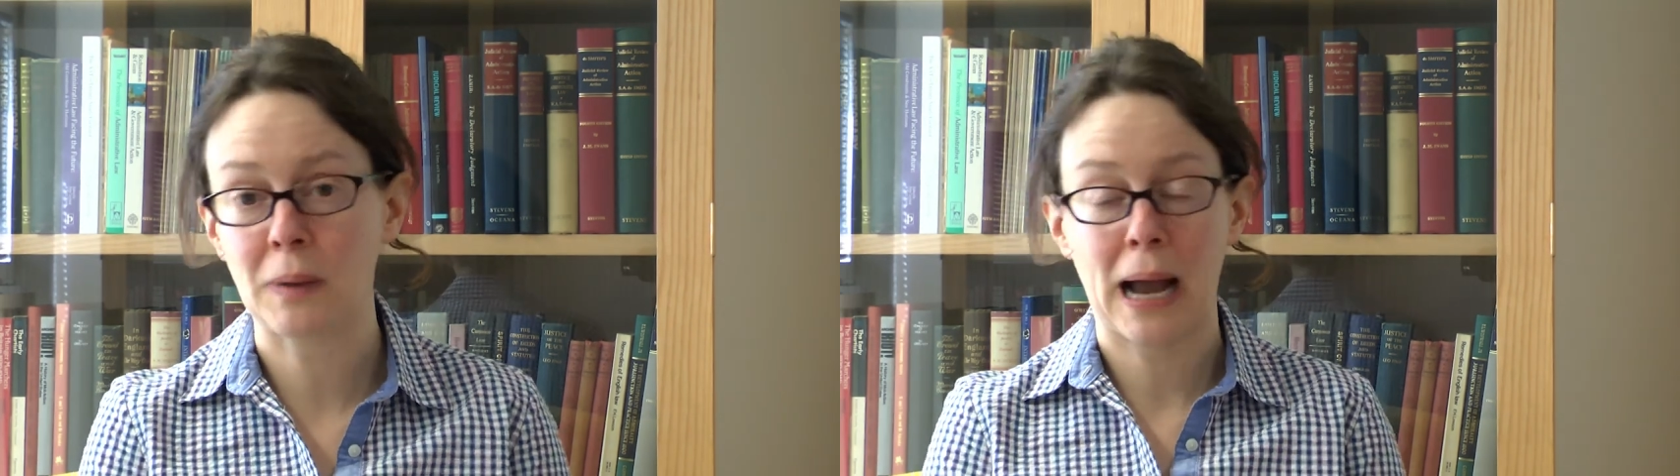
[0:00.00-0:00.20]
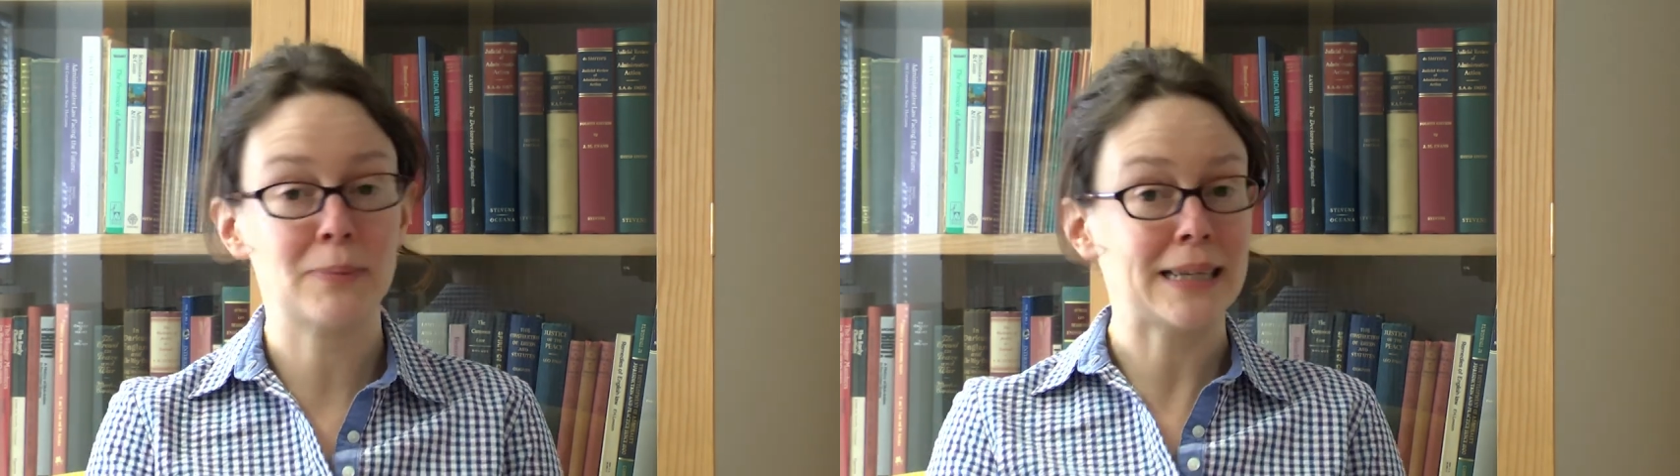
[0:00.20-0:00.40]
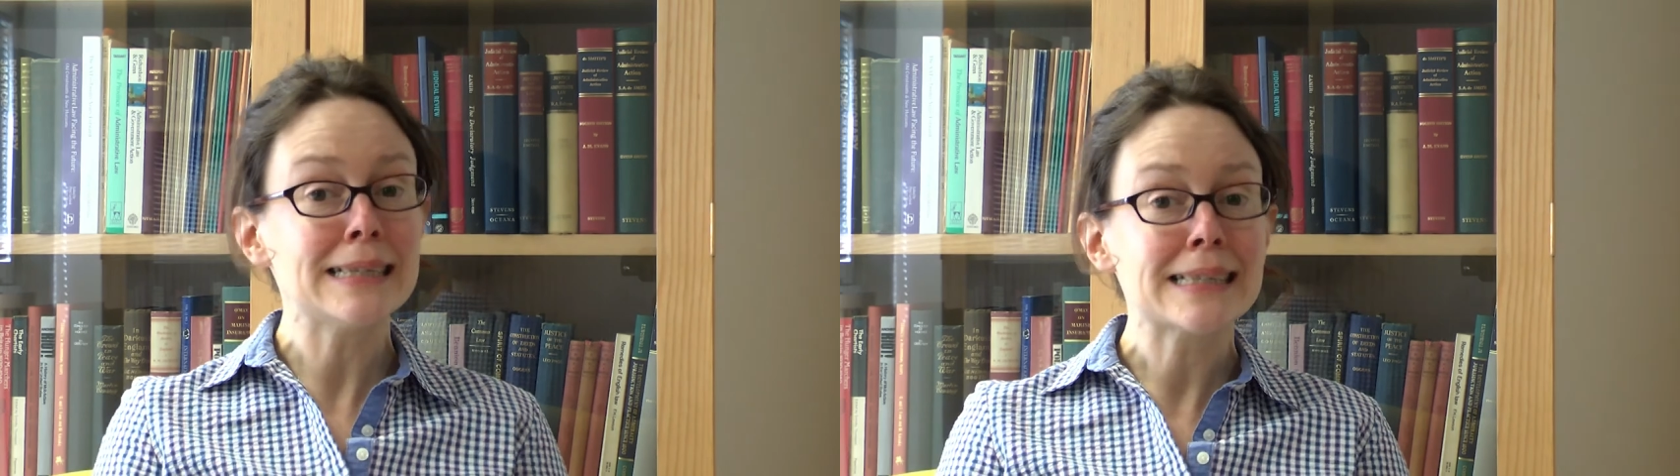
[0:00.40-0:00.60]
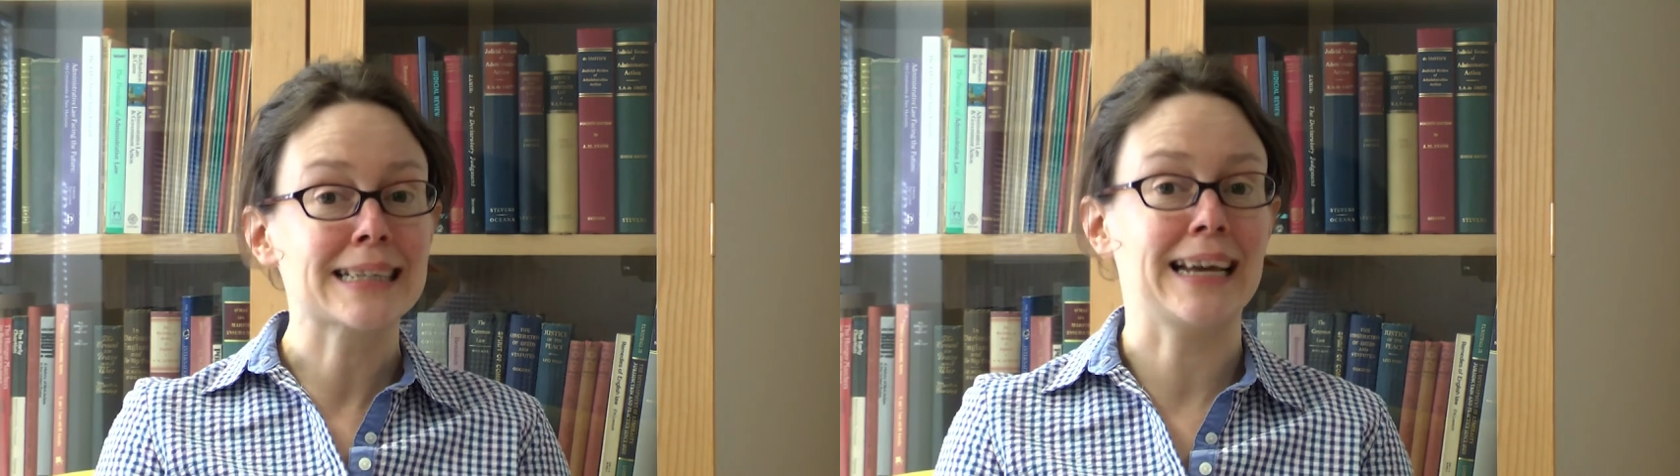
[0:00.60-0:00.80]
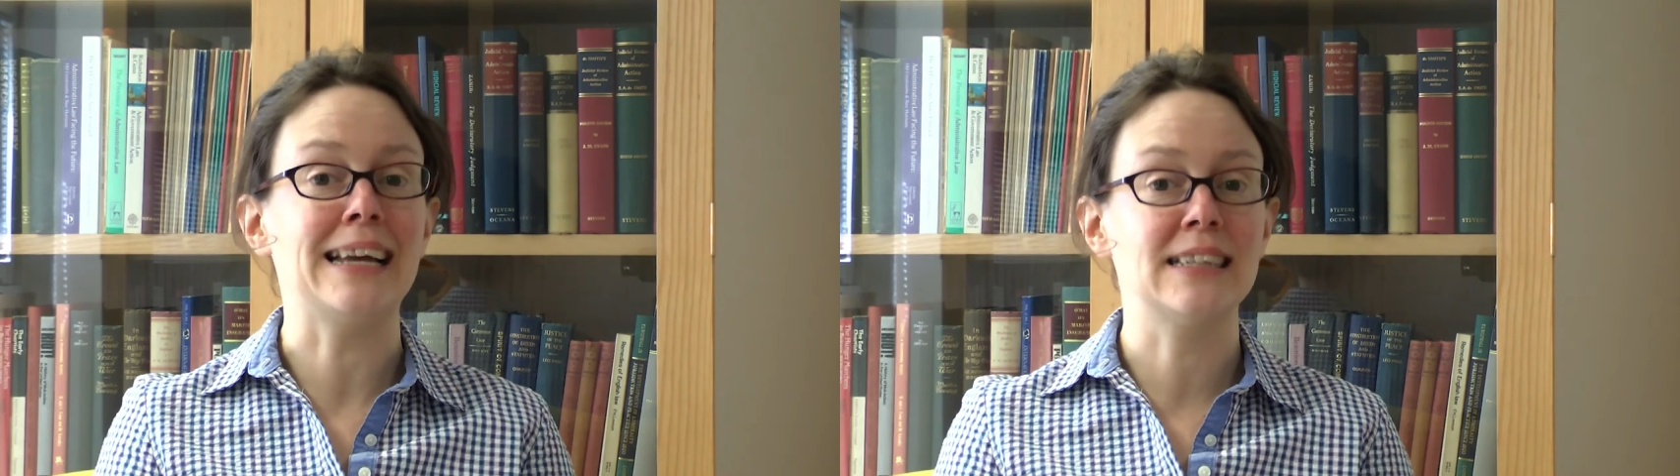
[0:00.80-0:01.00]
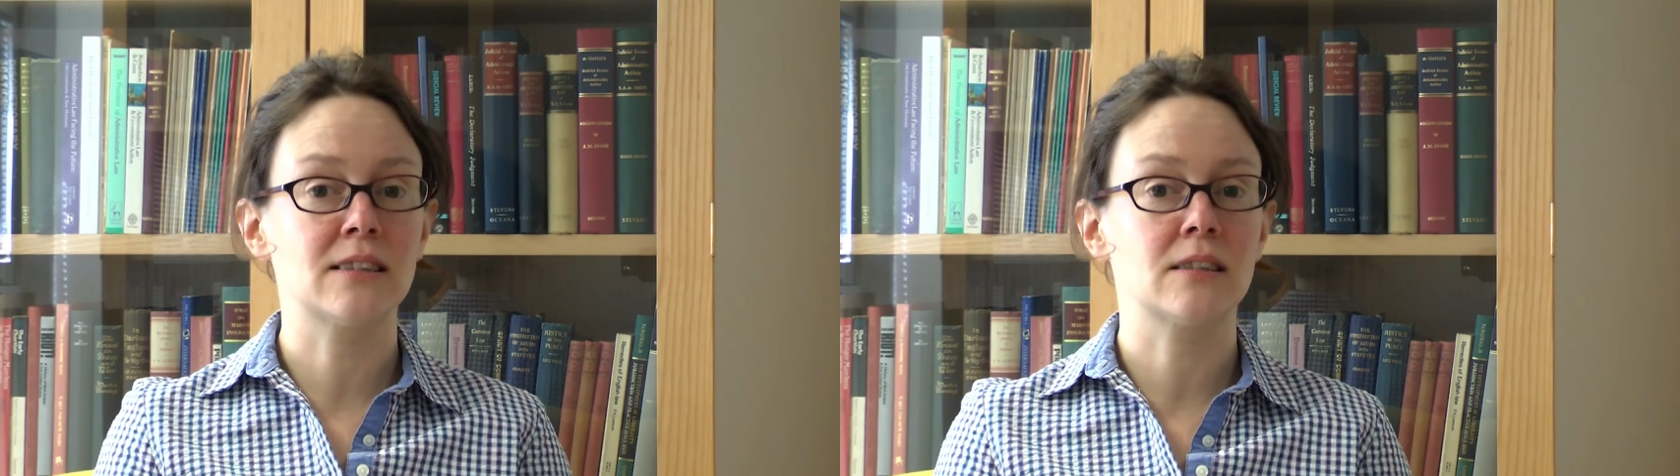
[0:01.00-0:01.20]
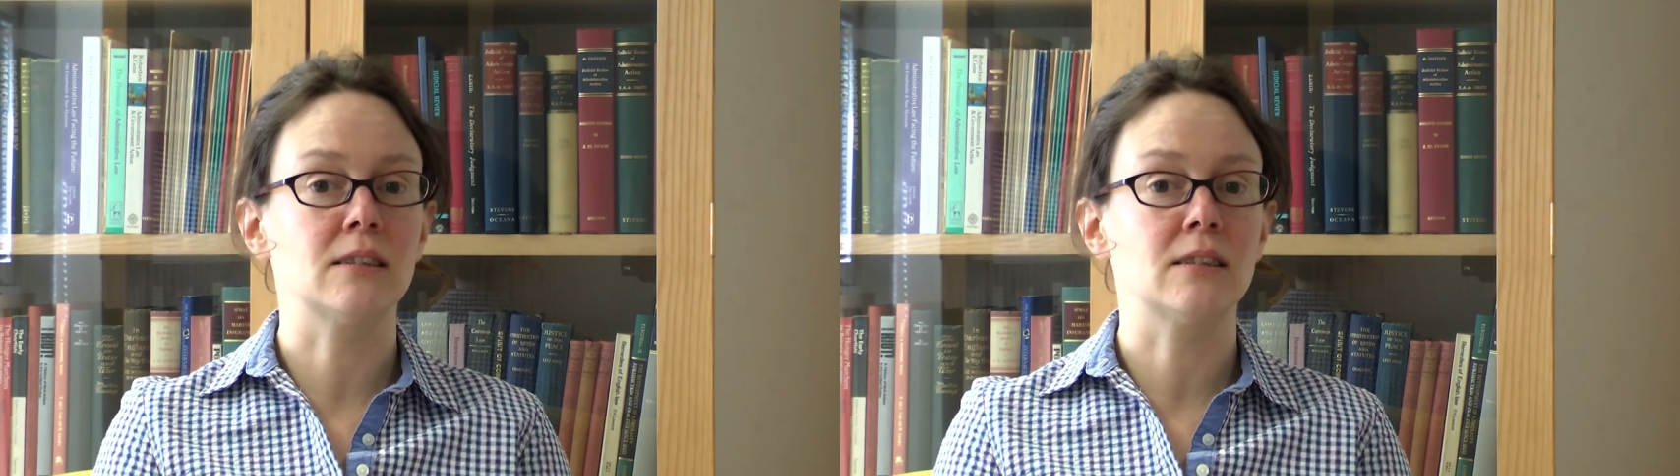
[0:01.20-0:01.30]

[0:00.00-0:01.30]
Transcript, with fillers: perhaps instigates